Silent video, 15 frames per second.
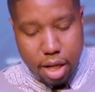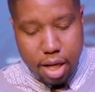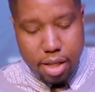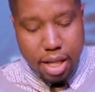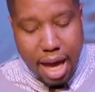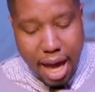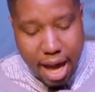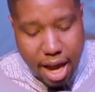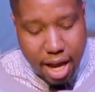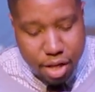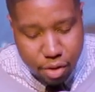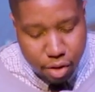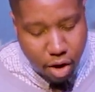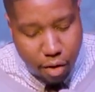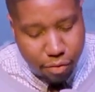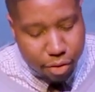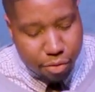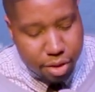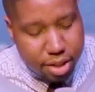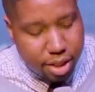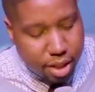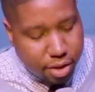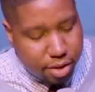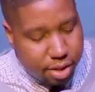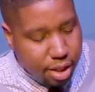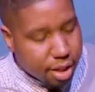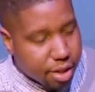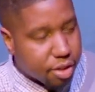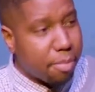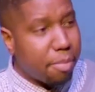and the annual coffee retail
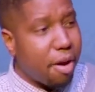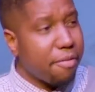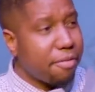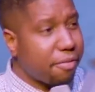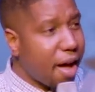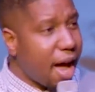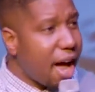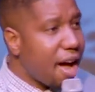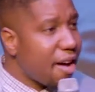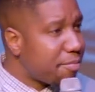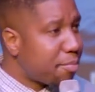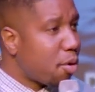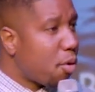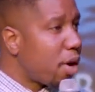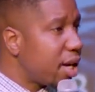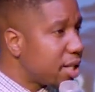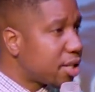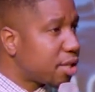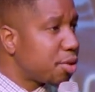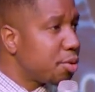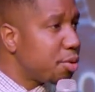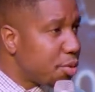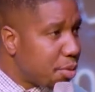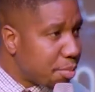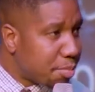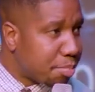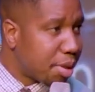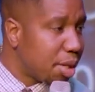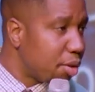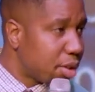sales are about 5.2
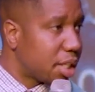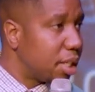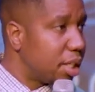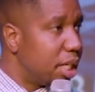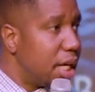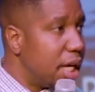billion.